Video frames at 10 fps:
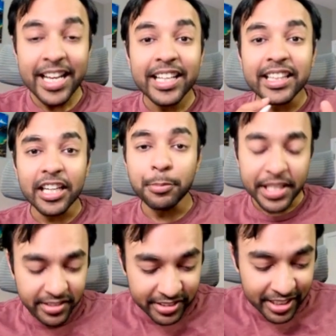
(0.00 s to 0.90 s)
that
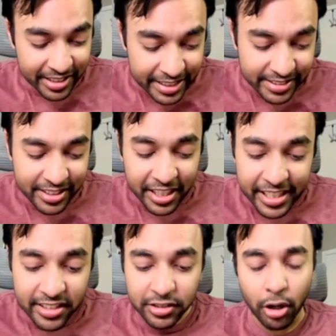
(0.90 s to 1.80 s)
means this tree
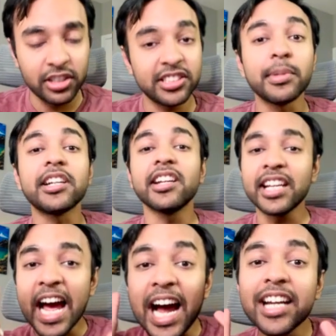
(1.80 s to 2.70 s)
is not
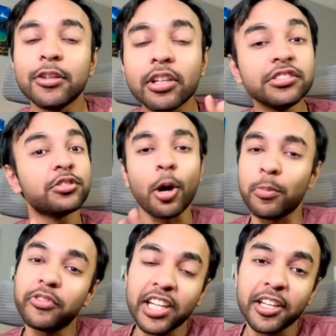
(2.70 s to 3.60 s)
symmetric, and you can stop
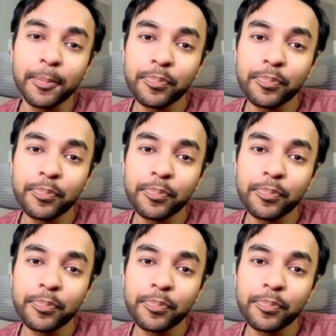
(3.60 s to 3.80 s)
over here.